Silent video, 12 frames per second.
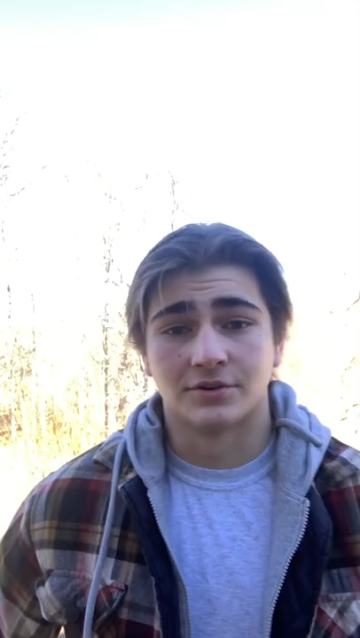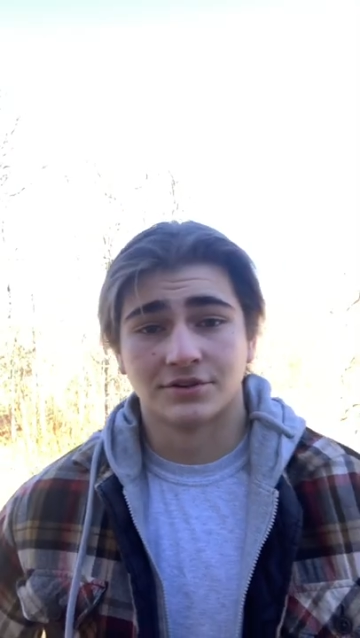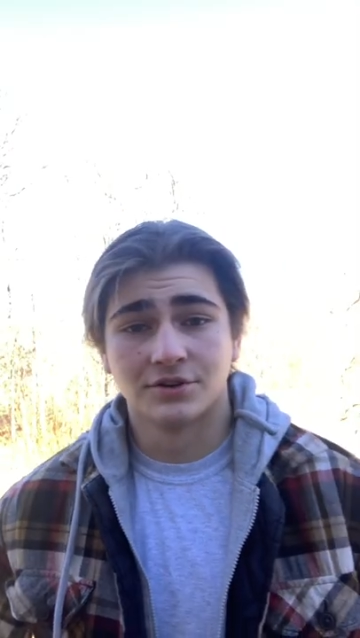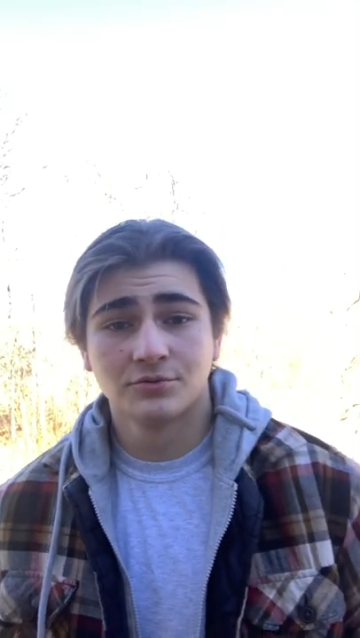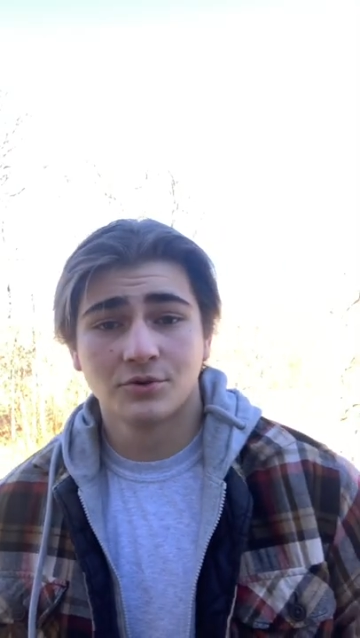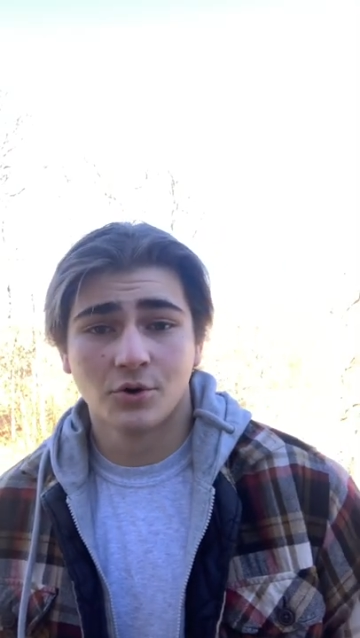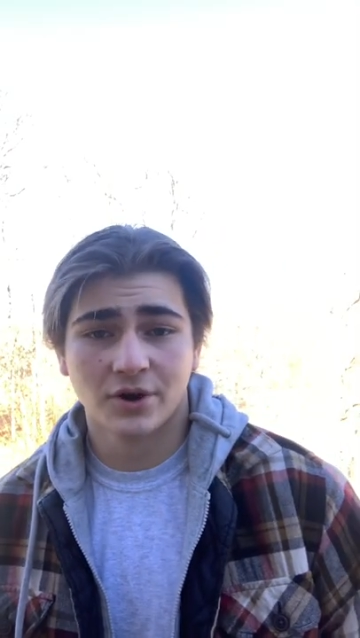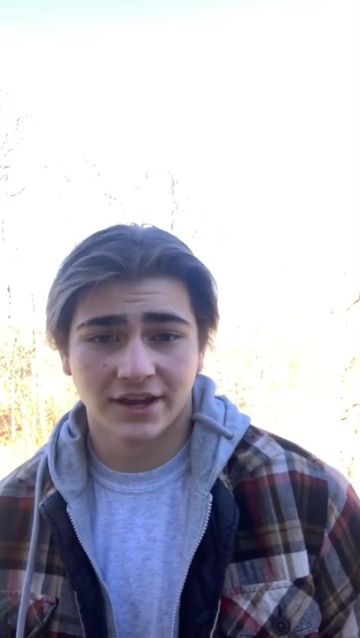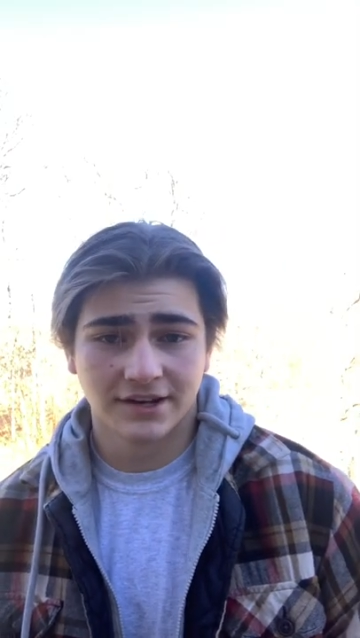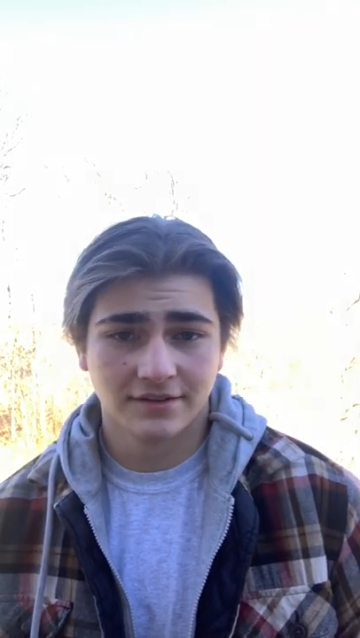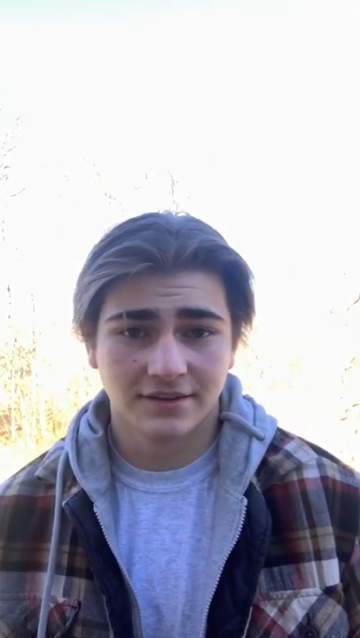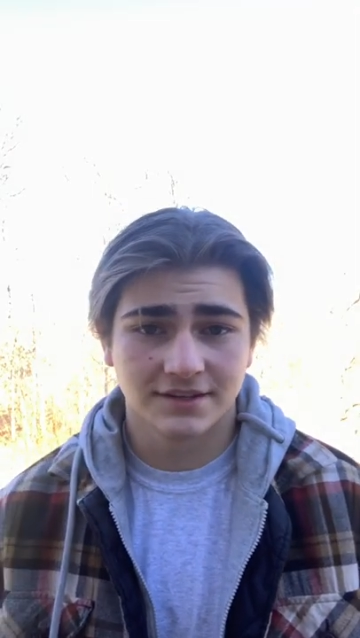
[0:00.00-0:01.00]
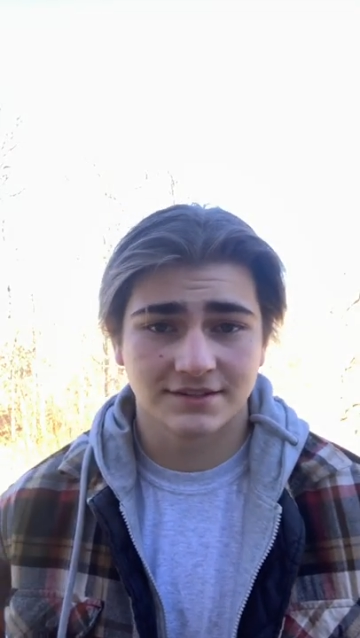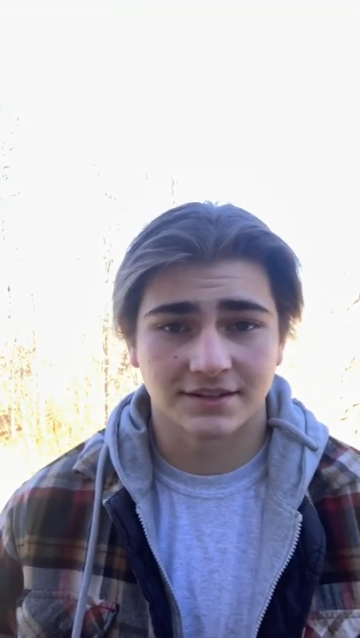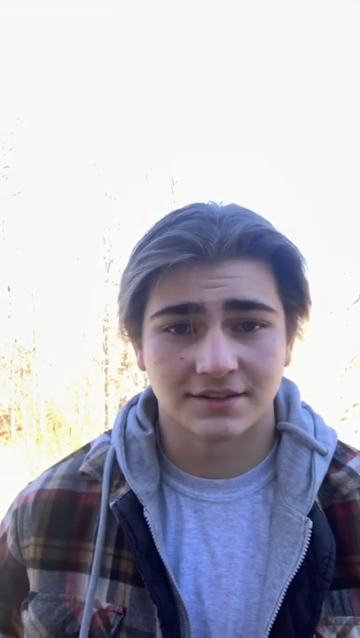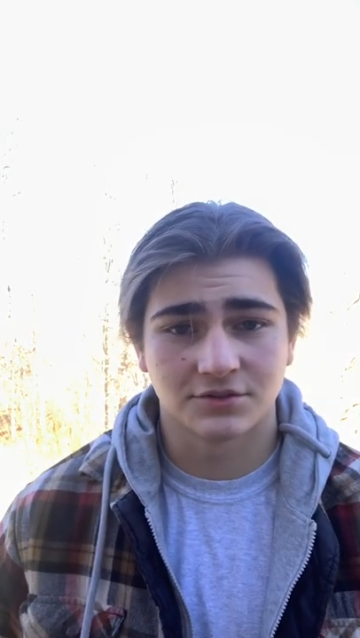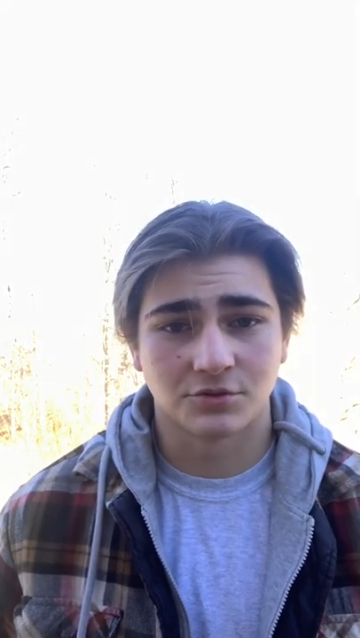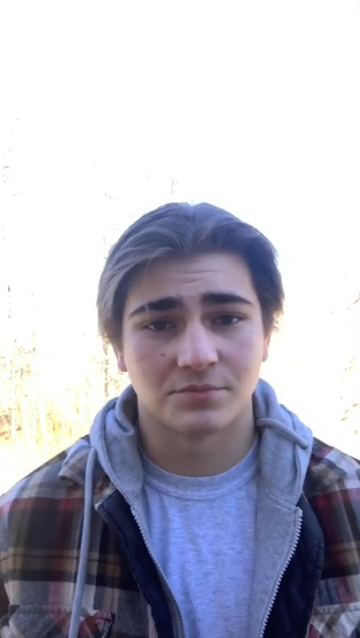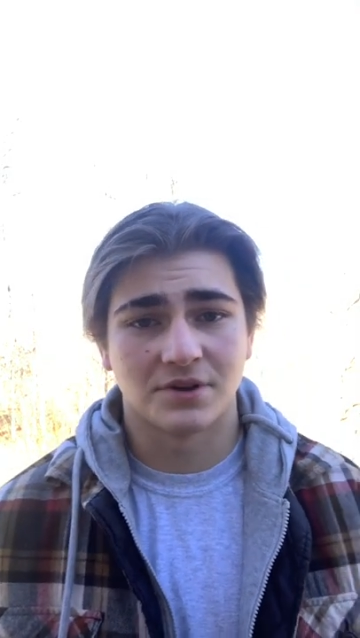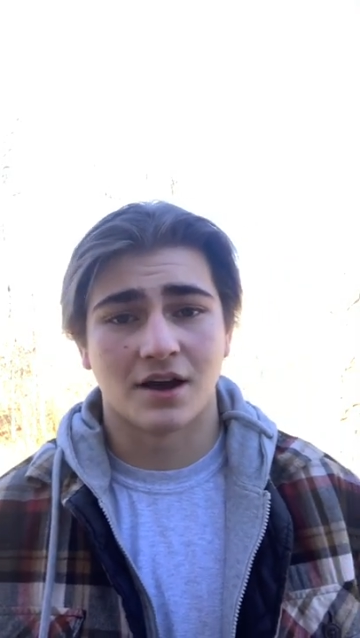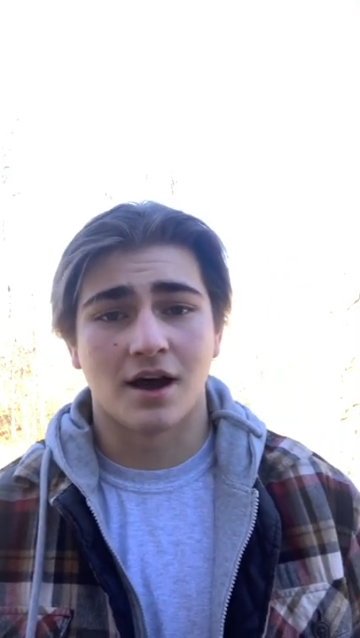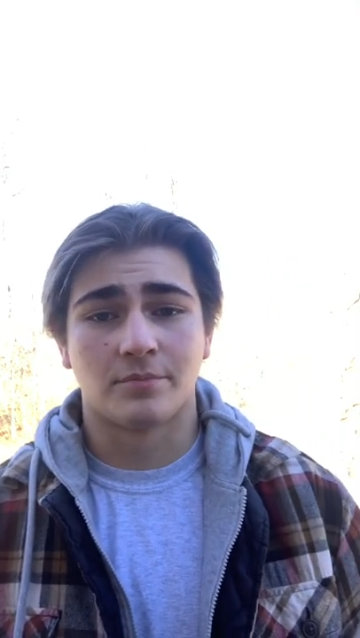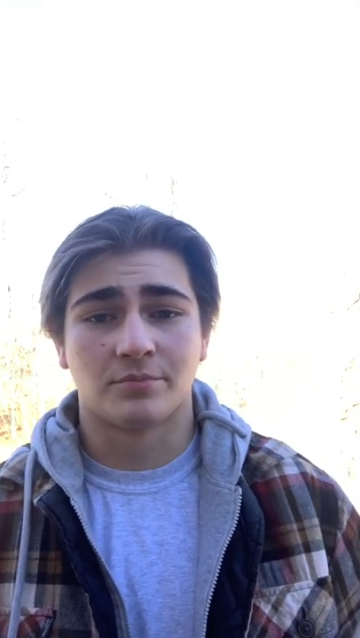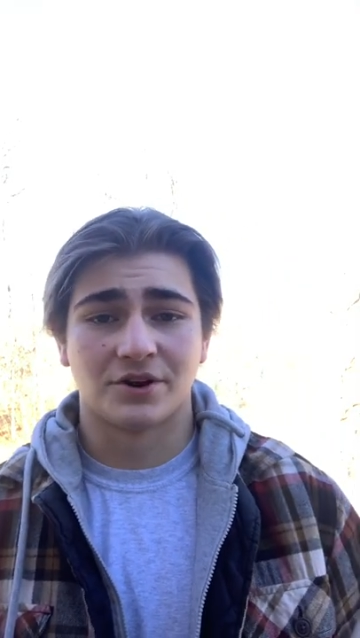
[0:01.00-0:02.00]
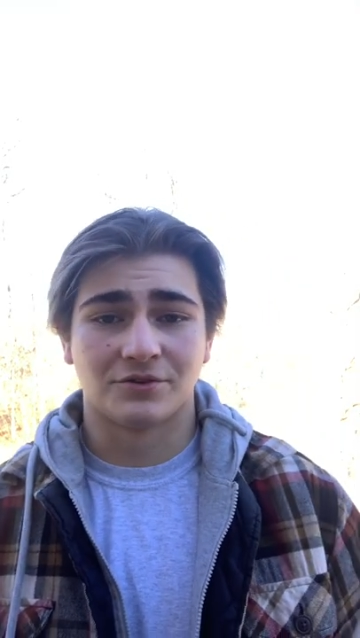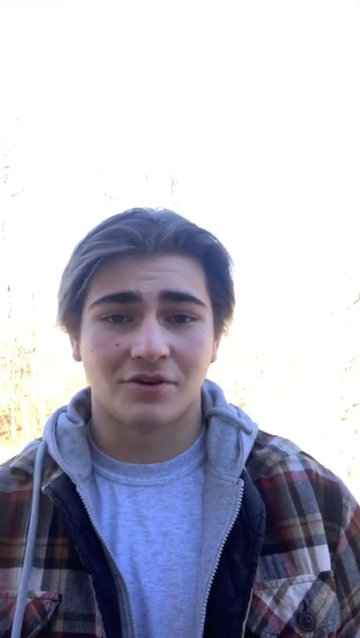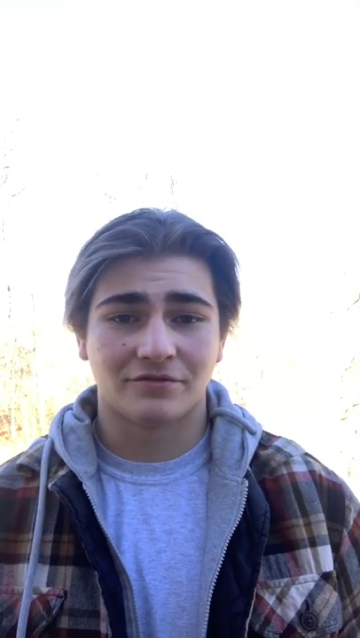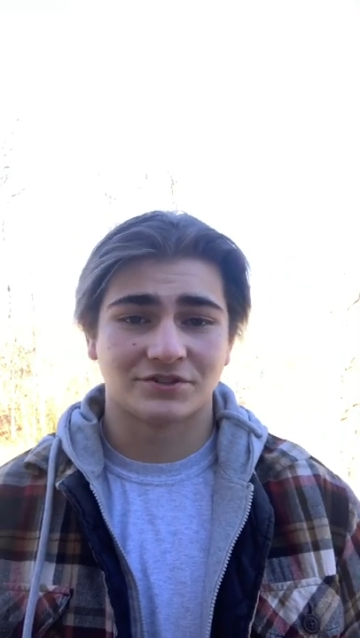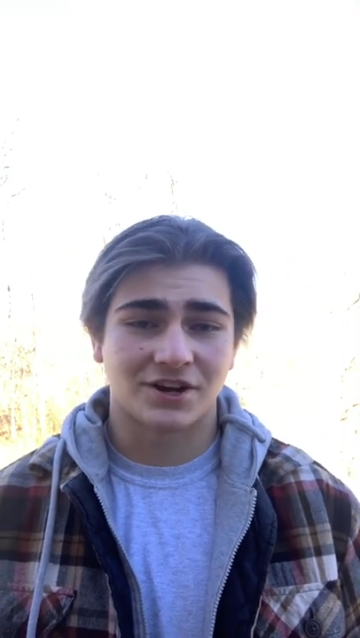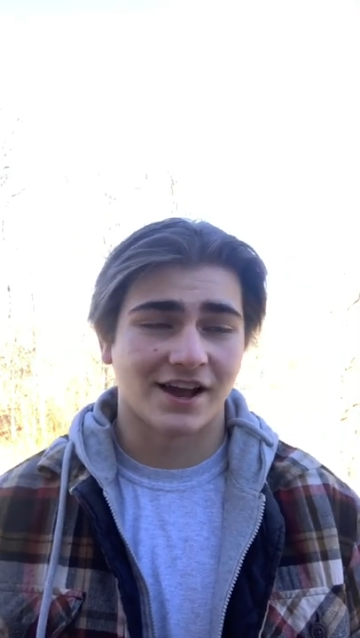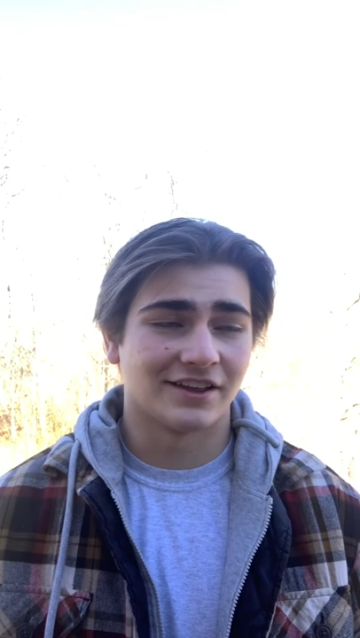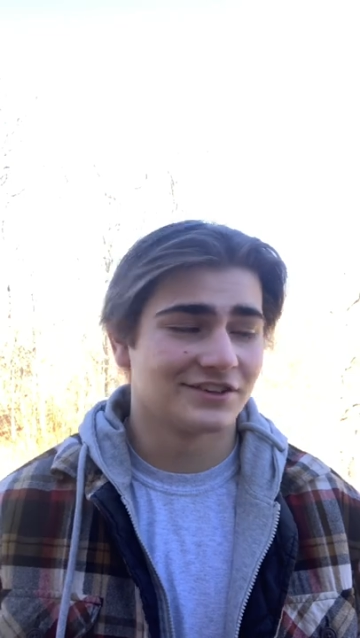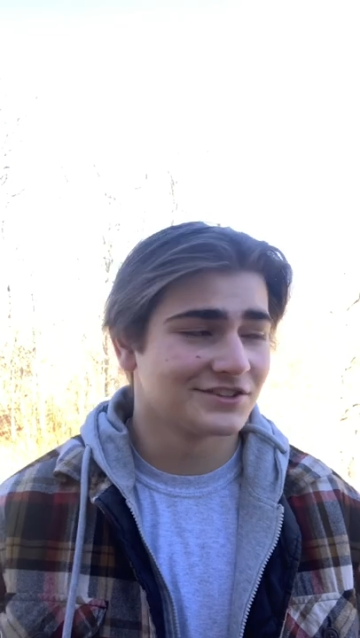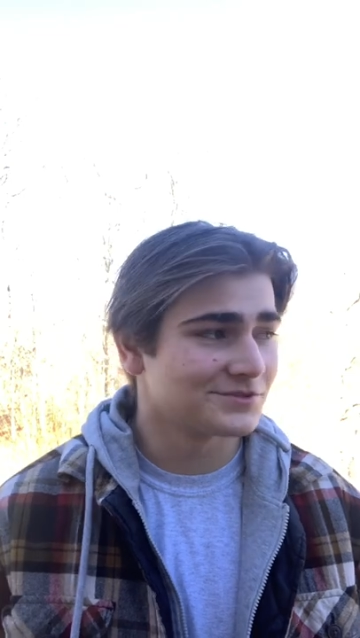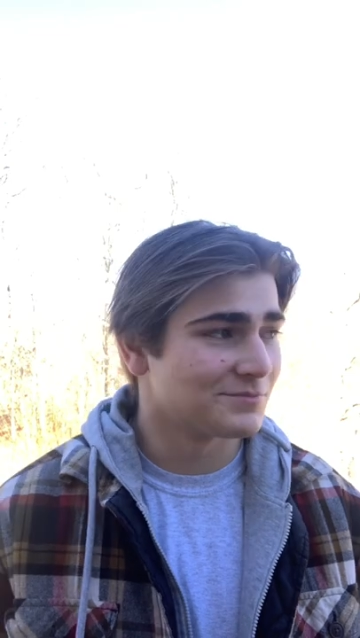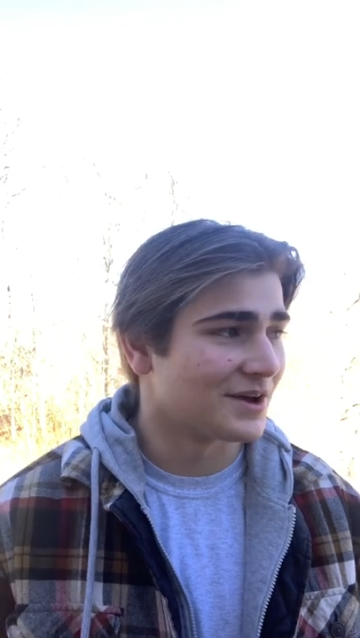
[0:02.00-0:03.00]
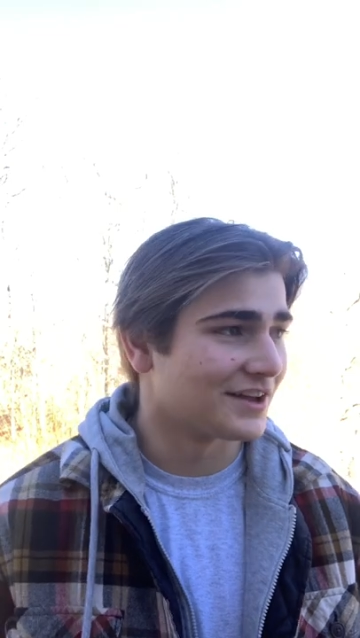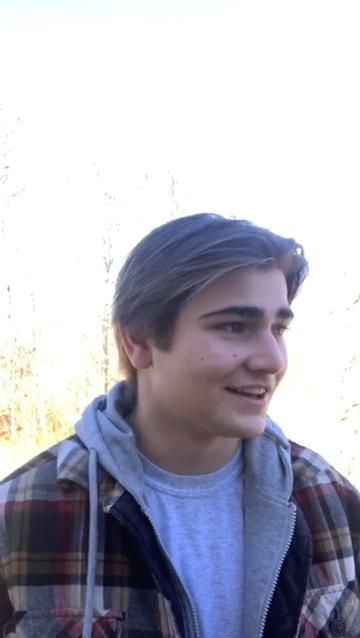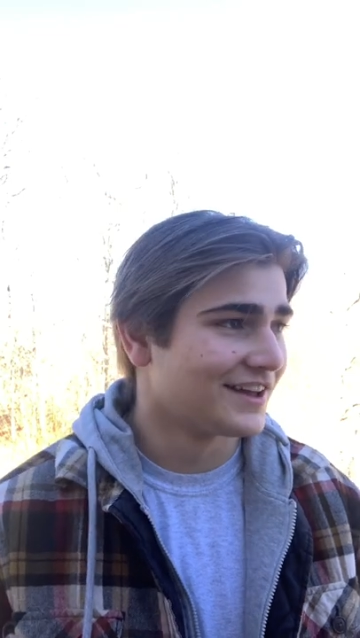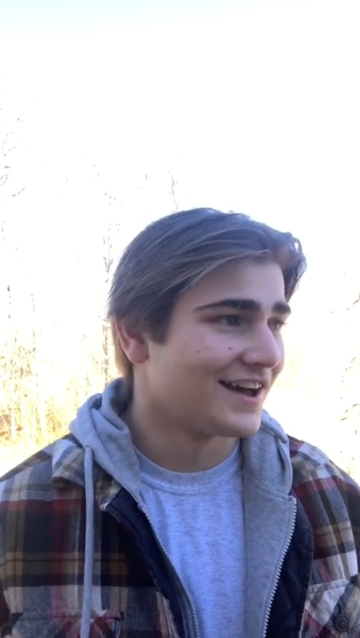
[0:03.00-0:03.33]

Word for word: knew going into this that this would be a pretty rough challenge, but